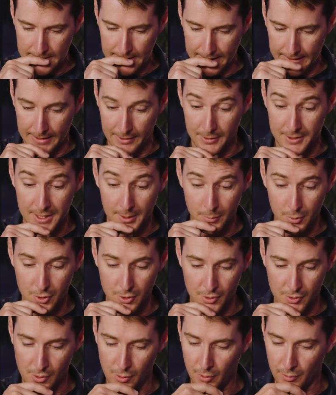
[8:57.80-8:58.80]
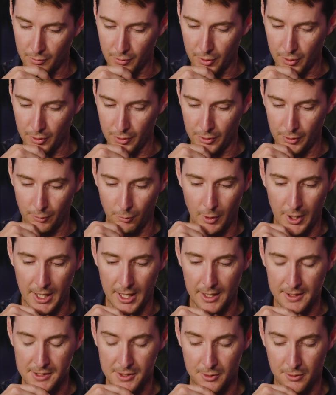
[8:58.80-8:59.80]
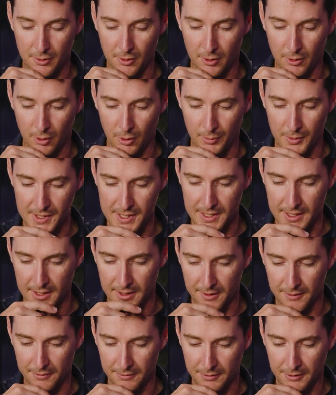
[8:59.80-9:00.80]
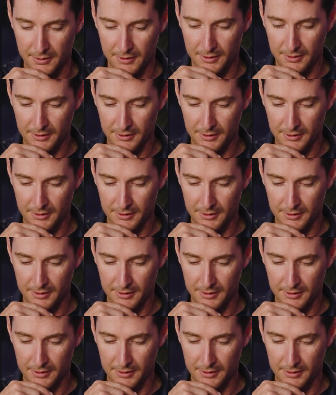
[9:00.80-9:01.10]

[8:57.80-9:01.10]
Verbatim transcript: And then the temperatures over what altitude are always negative?